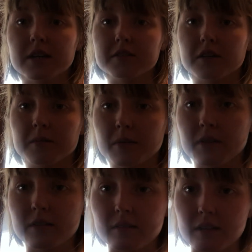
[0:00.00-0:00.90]
Sorry
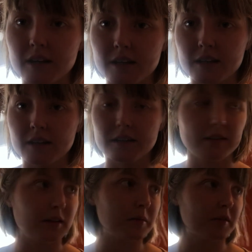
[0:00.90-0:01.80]
about this lighting,
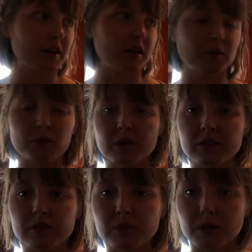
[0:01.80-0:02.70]
keeps getting
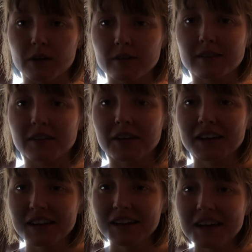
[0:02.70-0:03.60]
worse and worse.
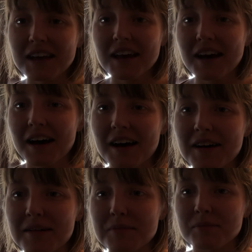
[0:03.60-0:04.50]

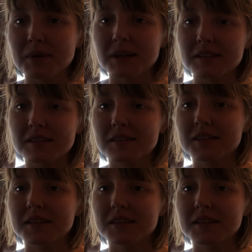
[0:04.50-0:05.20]
but